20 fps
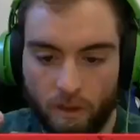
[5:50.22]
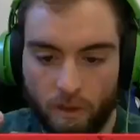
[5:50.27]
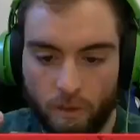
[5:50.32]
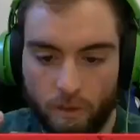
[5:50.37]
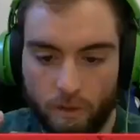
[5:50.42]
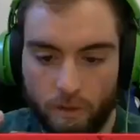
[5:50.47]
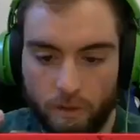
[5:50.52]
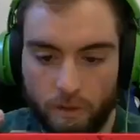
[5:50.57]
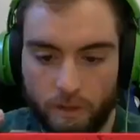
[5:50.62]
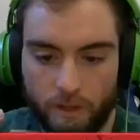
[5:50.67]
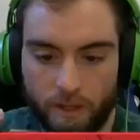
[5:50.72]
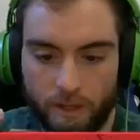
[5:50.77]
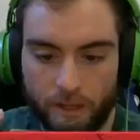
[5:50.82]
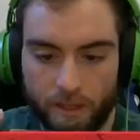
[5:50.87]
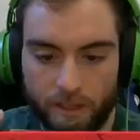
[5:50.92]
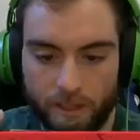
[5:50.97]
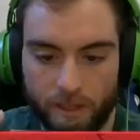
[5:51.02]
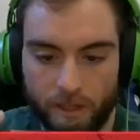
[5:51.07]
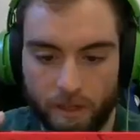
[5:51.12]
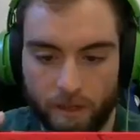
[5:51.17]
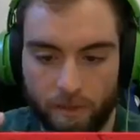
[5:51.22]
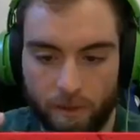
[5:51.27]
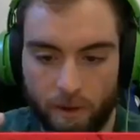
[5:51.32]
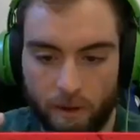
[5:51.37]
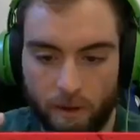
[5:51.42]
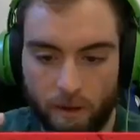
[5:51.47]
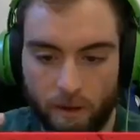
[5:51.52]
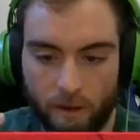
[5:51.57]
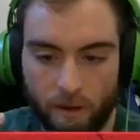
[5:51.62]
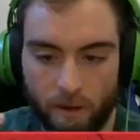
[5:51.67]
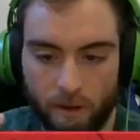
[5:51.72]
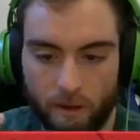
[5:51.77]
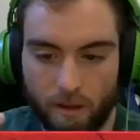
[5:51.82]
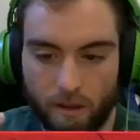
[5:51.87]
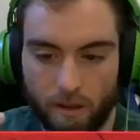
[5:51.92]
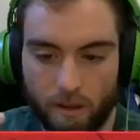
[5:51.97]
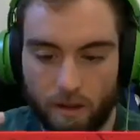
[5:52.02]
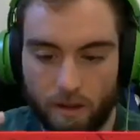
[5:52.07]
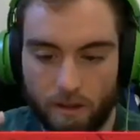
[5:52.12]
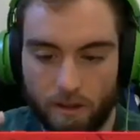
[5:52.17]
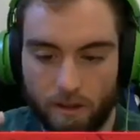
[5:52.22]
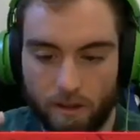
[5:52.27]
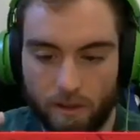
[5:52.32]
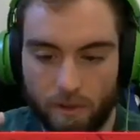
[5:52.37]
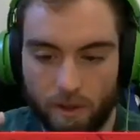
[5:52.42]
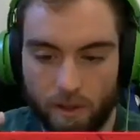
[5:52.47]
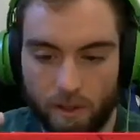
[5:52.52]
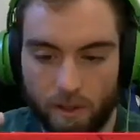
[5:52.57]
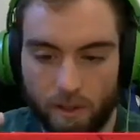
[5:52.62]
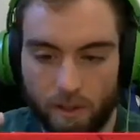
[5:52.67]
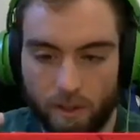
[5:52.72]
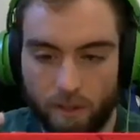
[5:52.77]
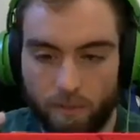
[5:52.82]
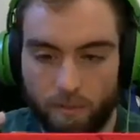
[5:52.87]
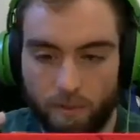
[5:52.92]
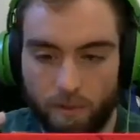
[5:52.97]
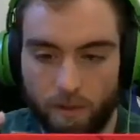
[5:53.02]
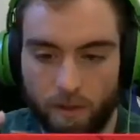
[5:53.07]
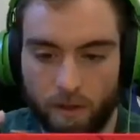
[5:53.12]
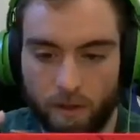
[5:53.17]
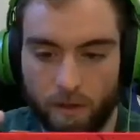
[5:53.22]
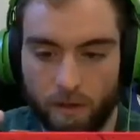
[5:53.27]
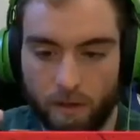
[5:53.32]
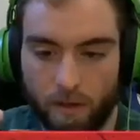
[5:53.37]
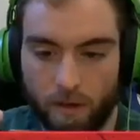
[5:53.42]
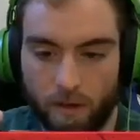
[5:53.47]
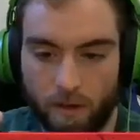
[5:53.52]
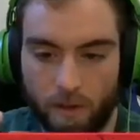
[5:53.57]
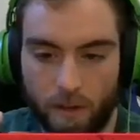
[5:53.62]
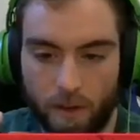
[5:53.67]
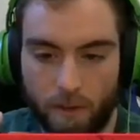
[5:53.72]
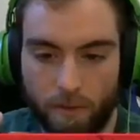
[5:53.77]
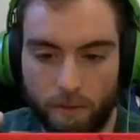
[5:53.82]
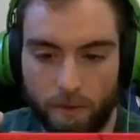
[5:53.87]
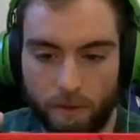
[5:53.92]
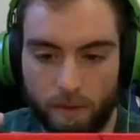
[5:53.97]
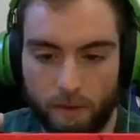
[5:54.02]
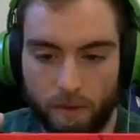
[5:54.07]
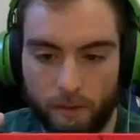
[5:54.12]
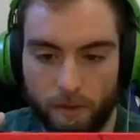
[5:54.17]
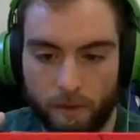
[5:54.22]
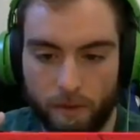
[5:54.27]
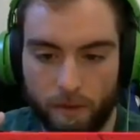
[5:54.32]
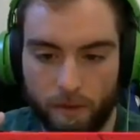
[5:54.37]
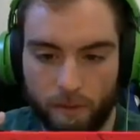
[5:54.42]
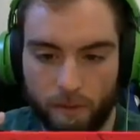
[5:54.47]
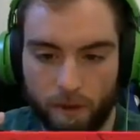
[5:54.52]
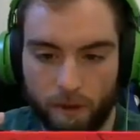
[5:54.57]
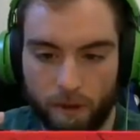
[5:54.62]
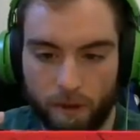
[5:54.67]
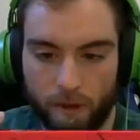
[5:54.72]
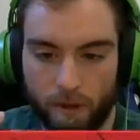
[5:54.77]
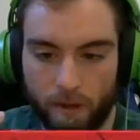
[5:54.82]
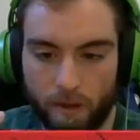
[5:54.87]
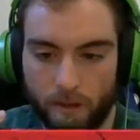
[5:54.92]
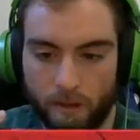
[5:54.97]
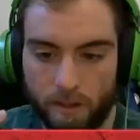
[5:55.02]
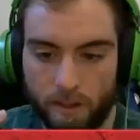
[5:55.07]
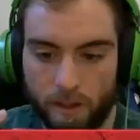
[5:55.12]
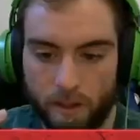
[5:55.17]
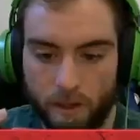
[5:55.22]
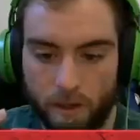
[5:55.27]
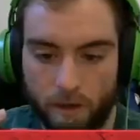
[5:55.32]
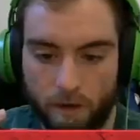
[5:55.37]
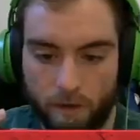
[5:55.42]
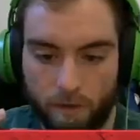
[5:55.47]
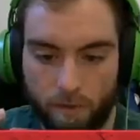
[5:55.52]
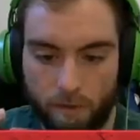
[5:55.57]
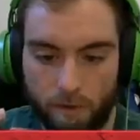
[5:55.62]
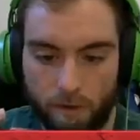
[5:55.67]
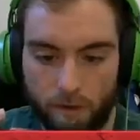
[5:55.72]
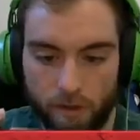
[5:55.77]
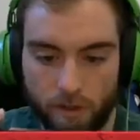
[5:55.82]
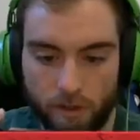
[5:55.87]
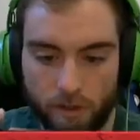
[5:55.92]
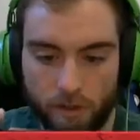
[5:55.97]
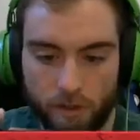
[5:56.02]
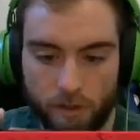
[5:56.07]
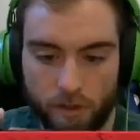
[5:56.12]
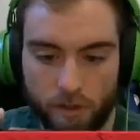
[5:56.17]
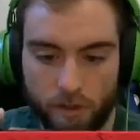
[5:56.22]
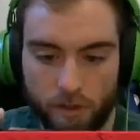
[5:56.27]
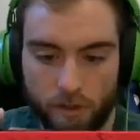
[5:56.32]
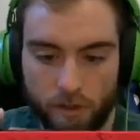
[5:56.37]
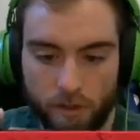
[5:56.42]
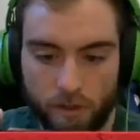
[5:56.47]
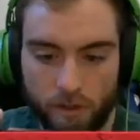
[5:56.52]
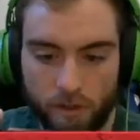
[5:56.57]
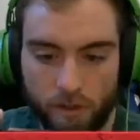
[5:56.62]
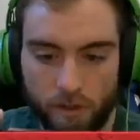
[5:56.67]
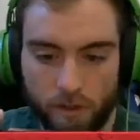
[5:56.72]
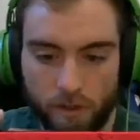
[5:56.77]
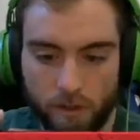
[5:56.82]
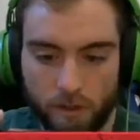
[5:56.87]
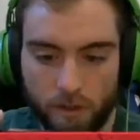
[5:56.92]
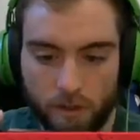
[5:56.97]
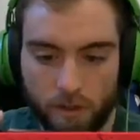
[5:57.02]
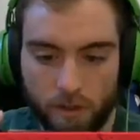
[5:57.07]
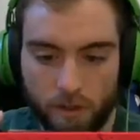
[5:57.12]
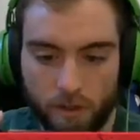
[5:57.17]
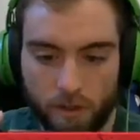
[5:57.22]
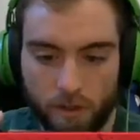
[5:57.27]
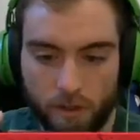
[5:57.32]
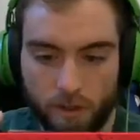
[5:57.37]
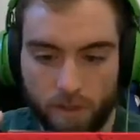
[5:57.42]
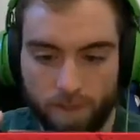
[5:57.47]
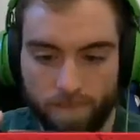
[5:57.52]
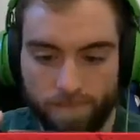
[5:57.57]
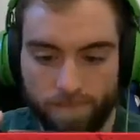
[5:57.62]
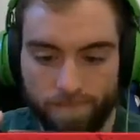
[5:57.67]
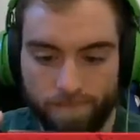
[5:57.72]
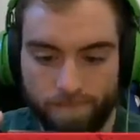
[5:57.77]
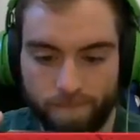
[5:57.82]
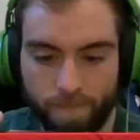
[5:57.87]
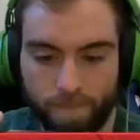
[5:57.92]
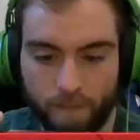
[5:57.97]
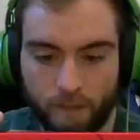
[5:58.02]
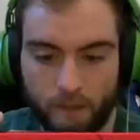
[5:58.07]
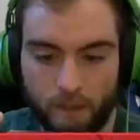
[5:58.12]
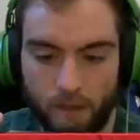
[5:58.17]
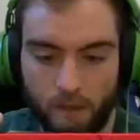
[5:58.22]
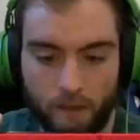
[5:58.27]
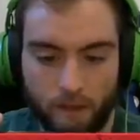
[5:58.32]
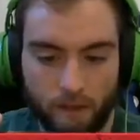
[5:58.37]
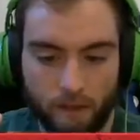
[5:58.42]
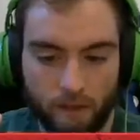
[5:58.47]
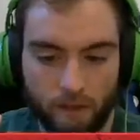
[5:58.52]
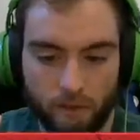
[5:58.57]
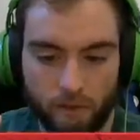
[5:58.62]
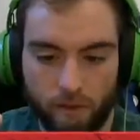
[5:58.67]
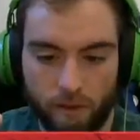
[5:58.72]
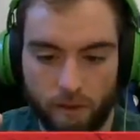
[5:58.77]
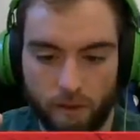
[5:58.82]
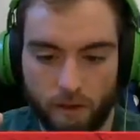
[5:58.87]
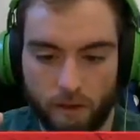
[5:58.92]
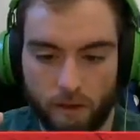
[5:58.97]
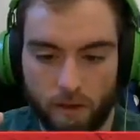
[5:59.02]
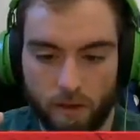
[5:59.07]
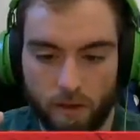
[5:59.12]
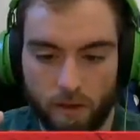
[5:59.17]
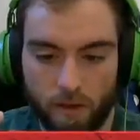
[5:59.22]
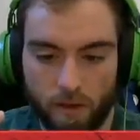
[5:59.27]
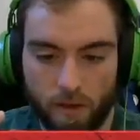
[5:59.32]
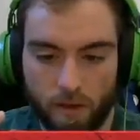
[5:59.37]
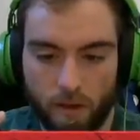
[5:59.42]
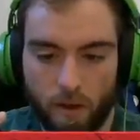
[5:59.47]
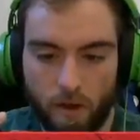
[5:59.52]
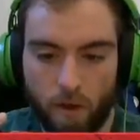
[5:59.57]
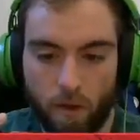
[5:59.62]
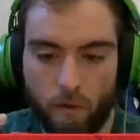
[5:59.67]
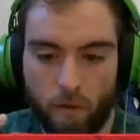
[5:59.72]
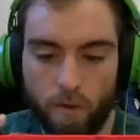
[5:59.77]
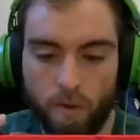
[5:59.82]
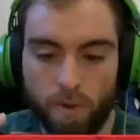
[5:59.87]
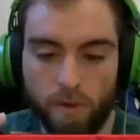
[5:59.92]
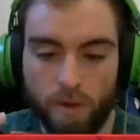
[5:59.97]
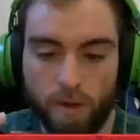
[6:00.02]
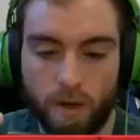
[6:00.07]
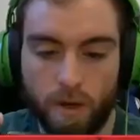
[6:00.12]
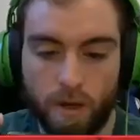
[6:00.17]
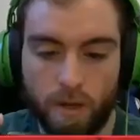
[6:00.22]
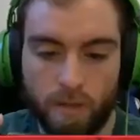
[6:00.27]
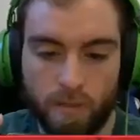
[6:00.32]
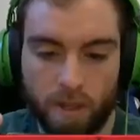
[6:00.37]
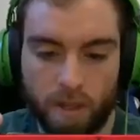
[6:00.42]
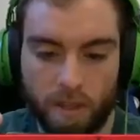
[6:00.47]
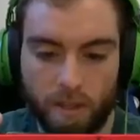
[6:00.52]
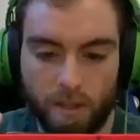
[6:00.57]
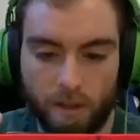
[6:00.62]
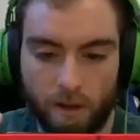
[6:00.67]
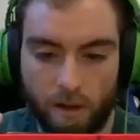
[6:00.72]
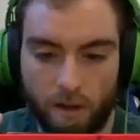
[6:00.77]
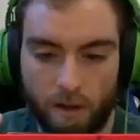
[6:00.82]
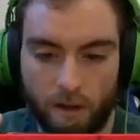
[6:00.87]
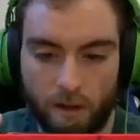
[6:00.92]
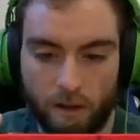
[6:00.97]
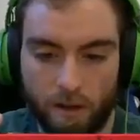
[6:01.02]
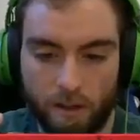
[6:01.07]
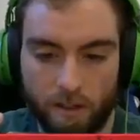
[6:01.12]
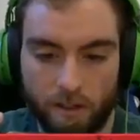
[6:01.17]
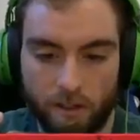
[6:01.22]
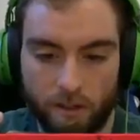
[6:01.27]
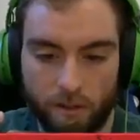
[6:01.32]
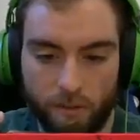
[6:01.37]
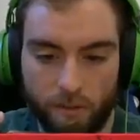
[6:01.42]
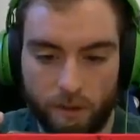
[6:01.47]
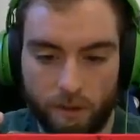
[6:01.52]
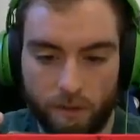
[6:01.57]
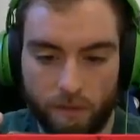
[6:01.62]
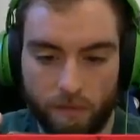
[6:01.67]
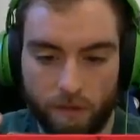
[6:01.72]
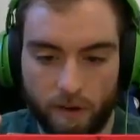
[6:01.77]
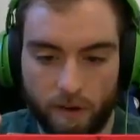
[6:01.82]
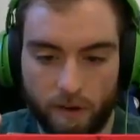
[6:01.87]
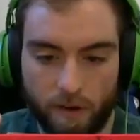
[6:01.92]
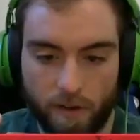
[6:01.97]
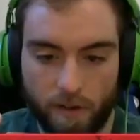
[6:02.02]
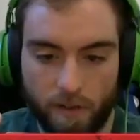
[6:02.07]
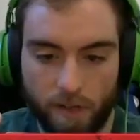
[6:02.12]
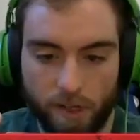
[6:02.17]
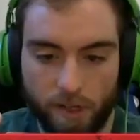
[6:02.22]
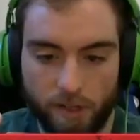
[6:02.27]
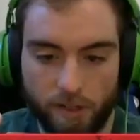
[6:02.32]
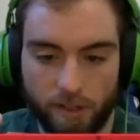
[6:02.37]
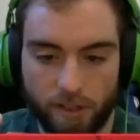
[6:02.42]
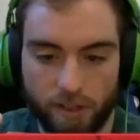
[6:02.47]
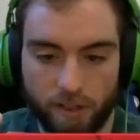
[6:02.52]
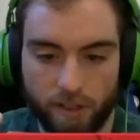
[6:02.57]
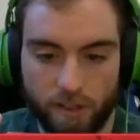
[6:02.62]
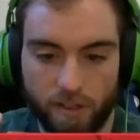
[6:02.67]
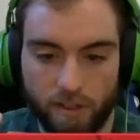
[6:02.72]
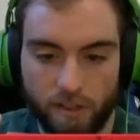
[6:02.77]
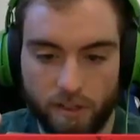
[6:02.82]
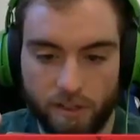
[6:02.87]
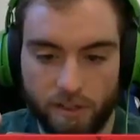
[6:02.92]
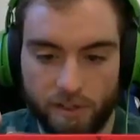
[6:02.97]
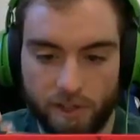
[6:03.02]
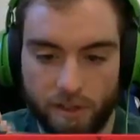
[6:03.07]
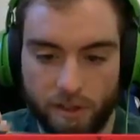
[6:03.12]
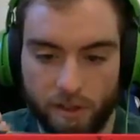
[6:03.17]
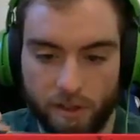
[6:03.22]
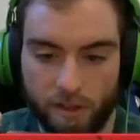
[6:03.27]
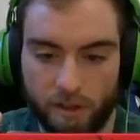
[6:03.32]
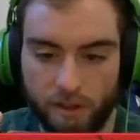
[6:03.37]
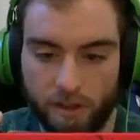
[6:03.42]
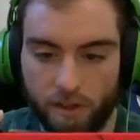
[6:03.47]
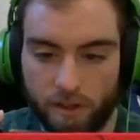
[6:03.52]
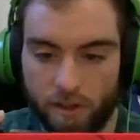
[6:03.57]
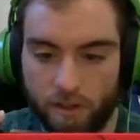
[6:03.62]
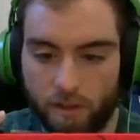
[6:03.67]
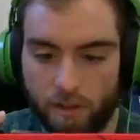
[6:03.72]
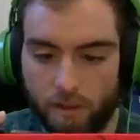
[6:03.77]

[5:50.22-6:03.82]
We're doing decent. I mean, they can just regen. I'm not be able to kill one of them here unless they overpush. Mm, I don't like this fight. Once them gets their ult, it's going to be very challenging, to say the least.